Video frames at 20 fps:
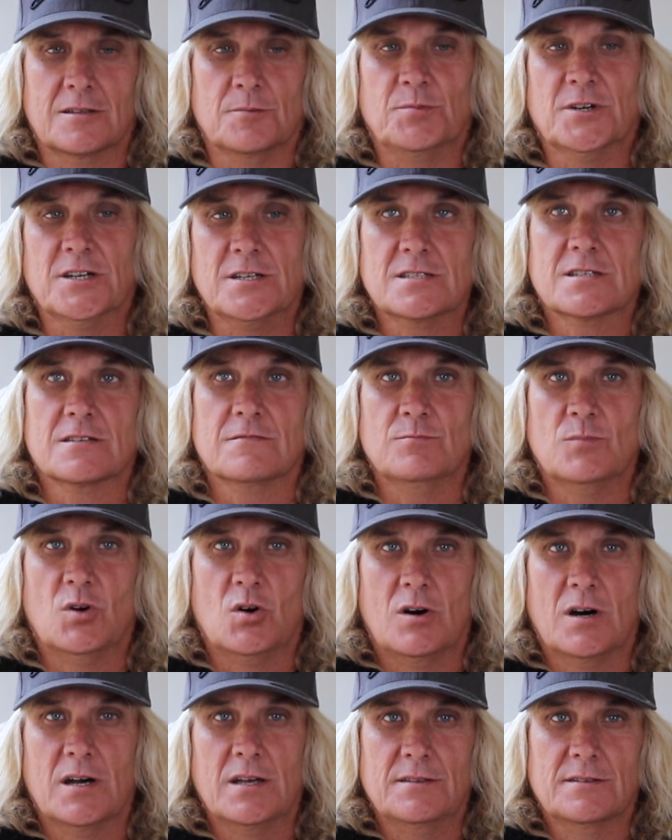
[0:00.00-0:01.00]
peace of
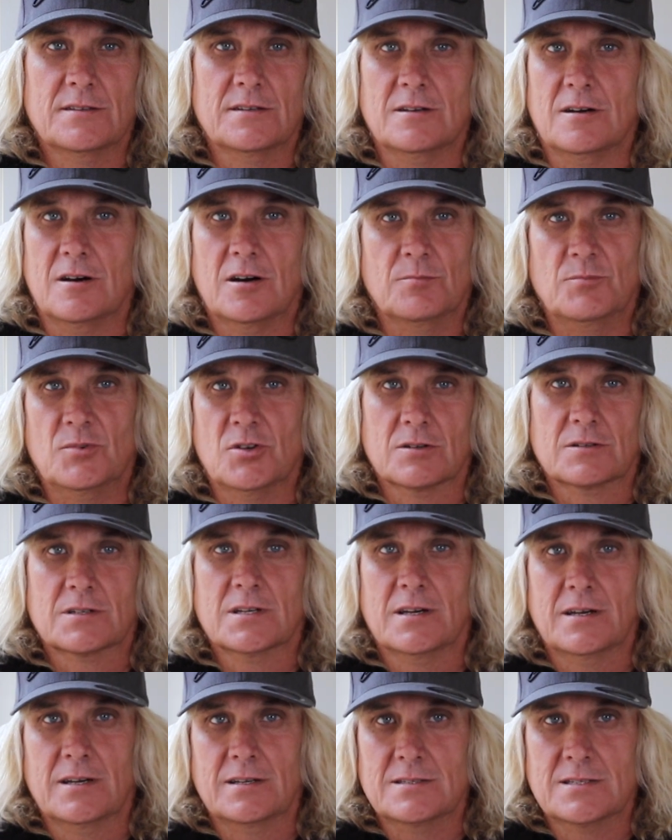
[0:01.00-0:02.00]
mind that I'm not
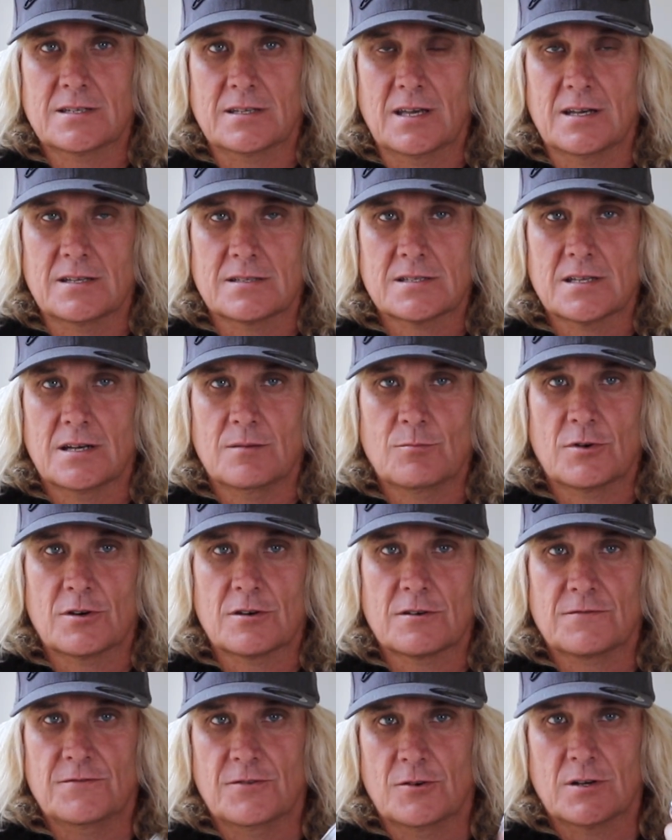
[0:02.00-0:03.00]
going to get somewhere
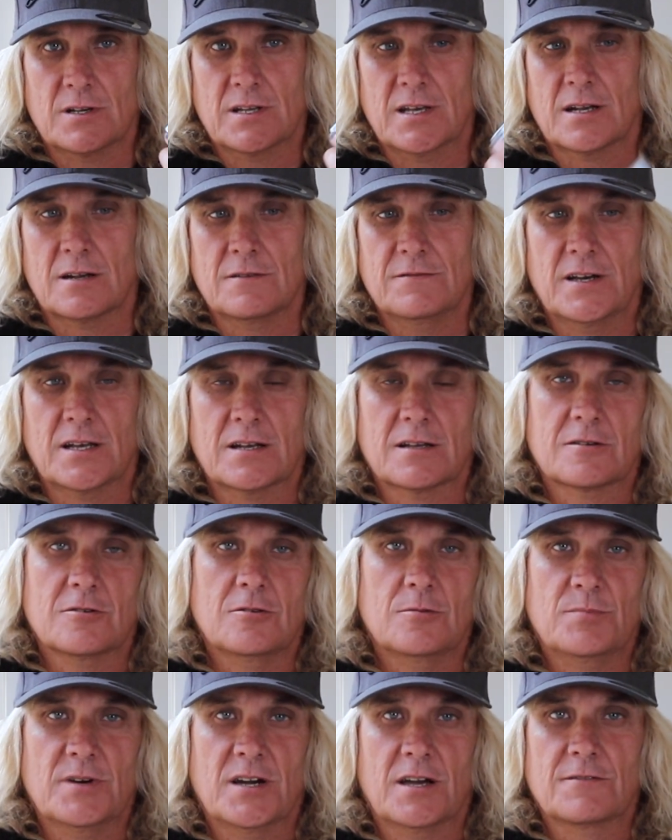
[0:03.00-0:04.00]
and find out I've had a
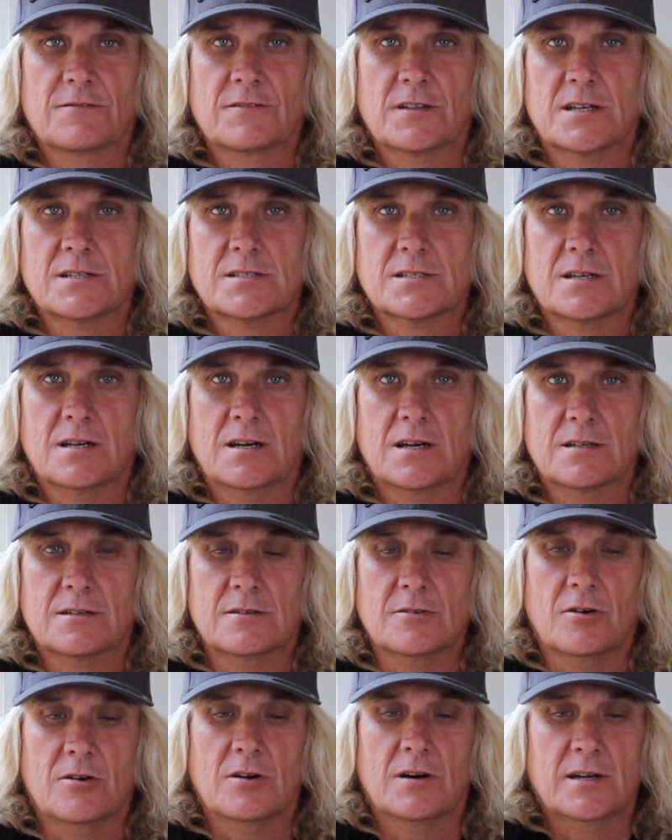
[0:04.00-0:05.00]
compact flash card
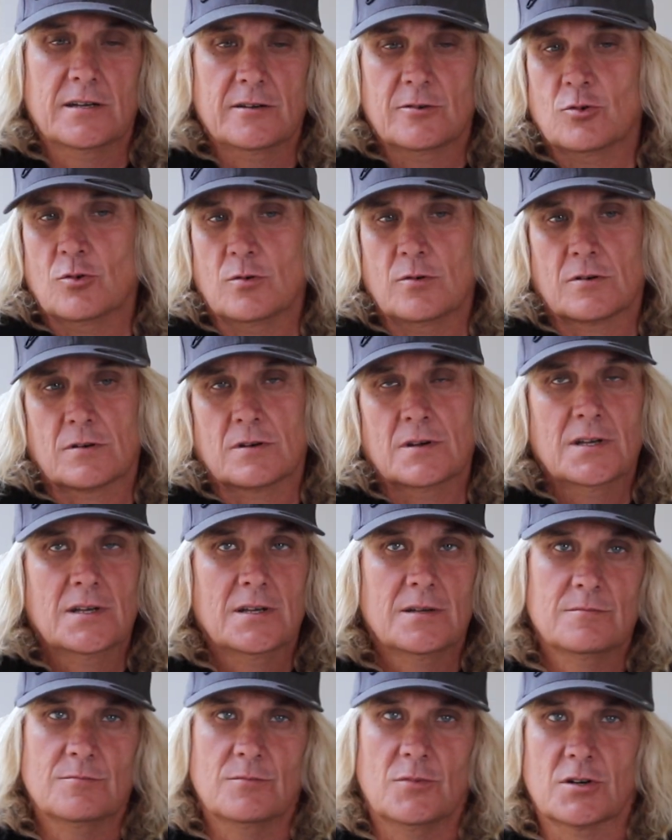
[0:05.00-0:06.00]
die, or
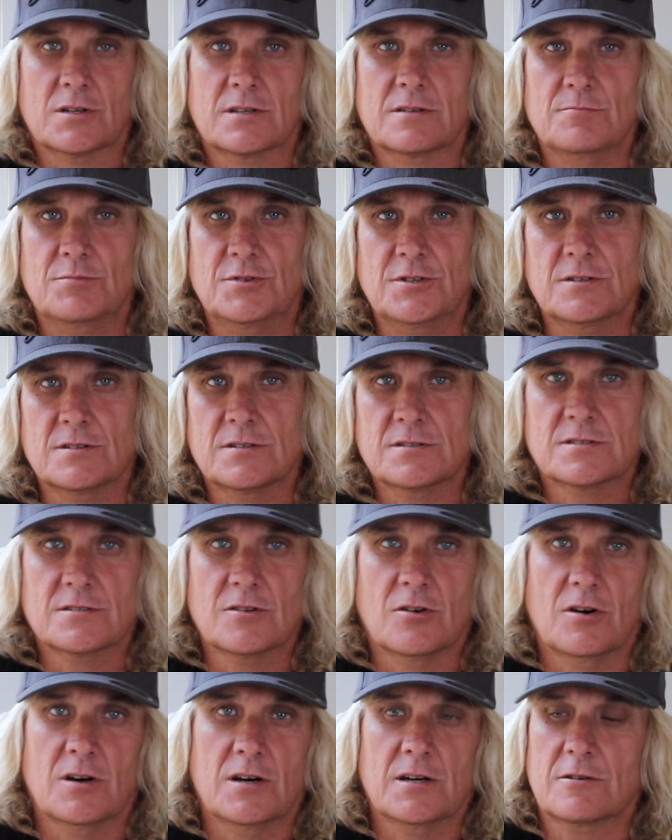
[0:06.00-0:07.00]
my computer's
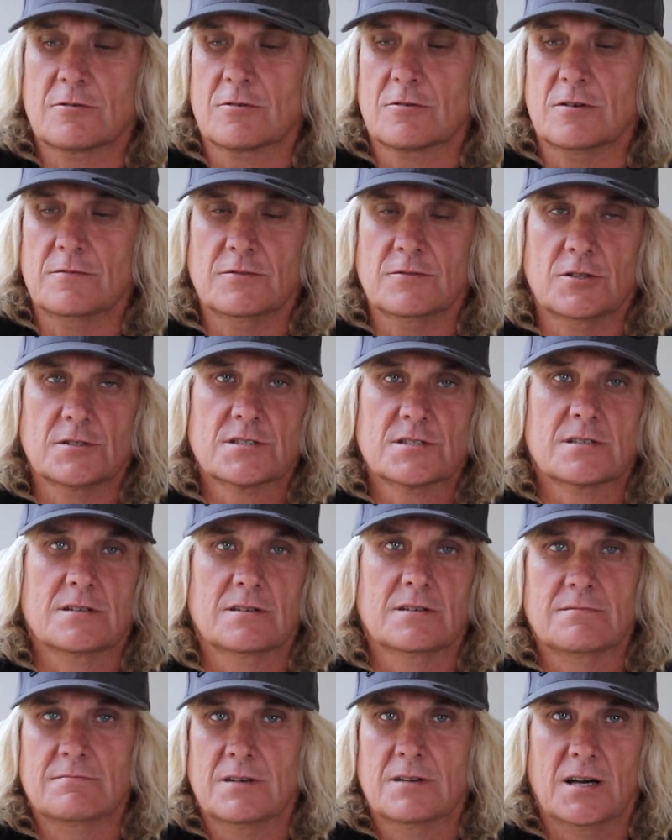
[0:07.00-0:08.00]
died, or I've lost
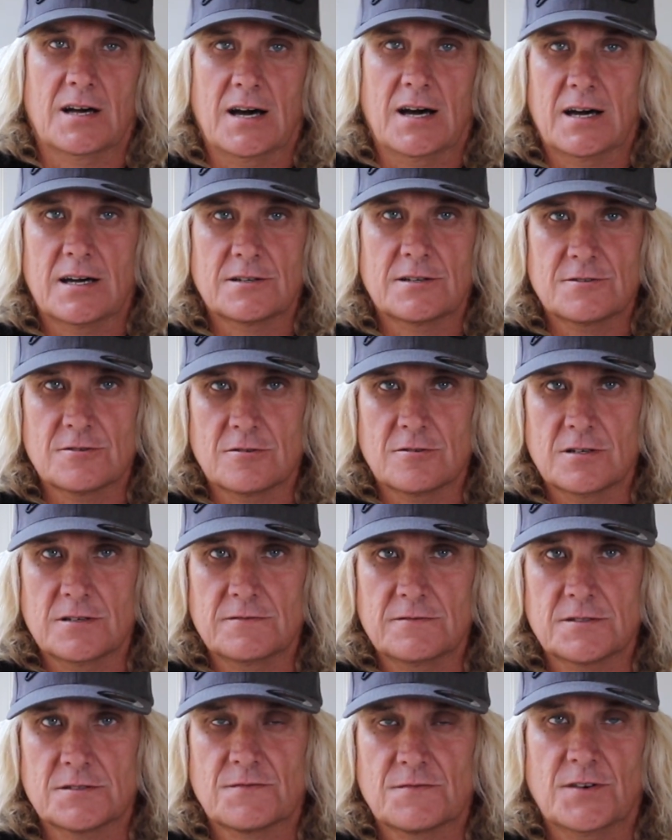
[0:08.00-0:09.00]
a hard
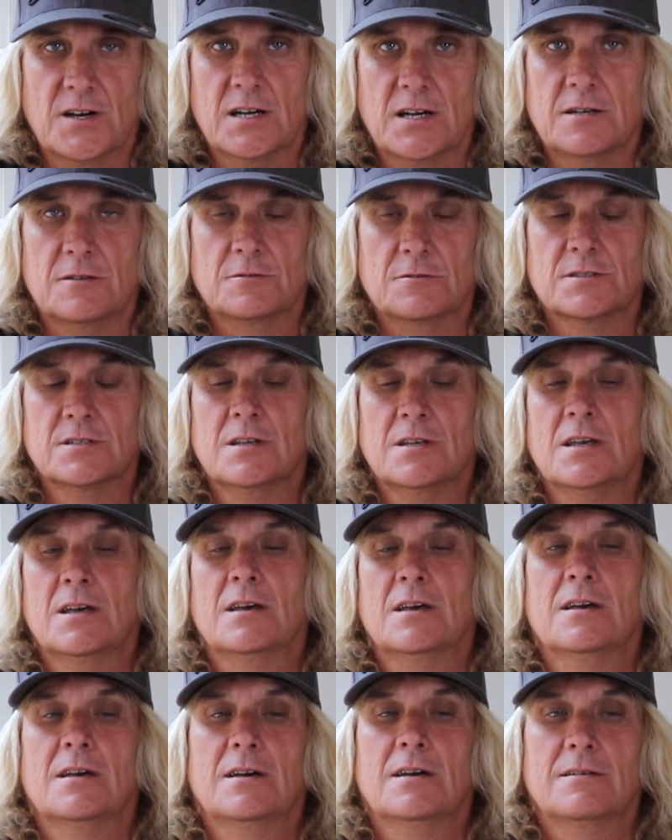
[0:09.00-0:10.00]
drive has failed.
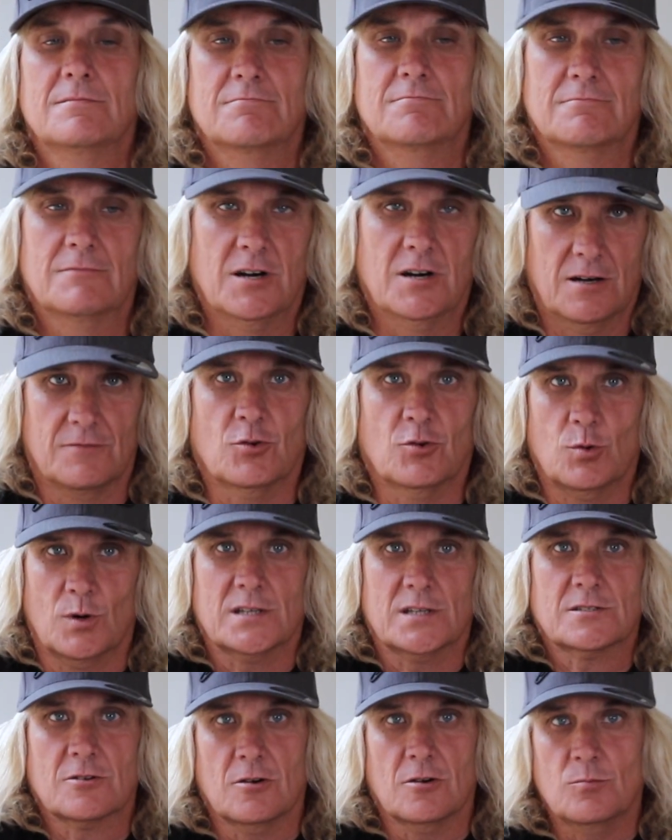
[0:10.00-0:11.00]
I've
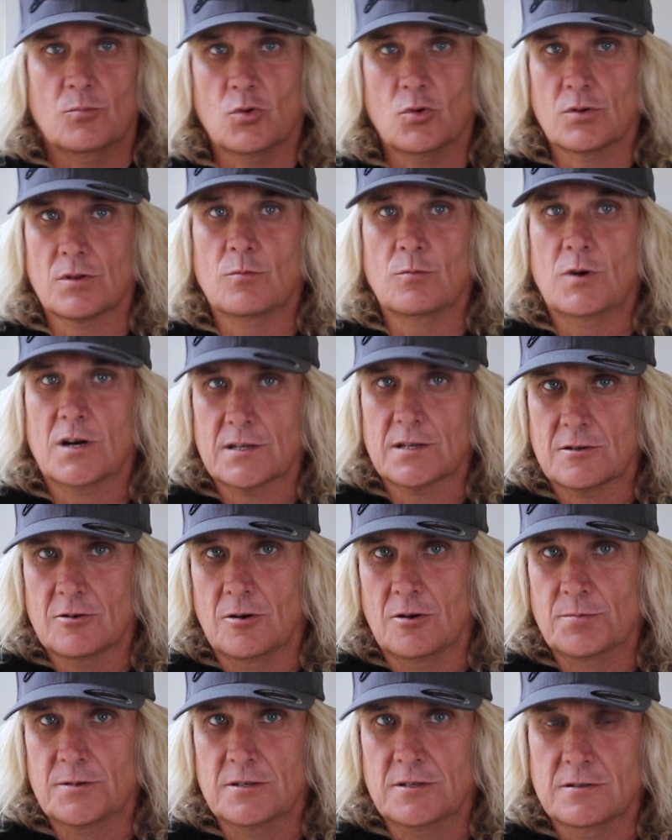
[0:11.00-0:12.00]
always got more than one
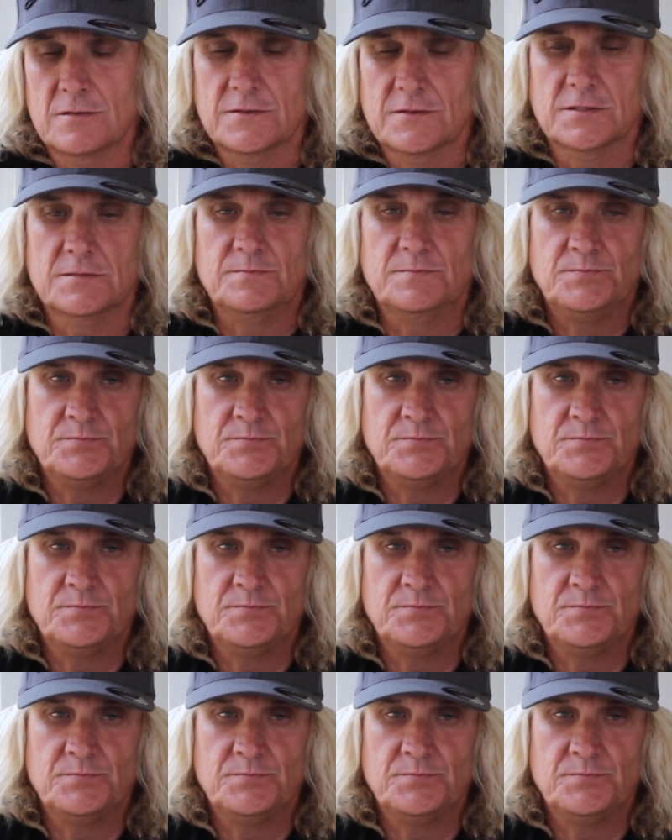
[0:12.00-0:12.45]
copy of it.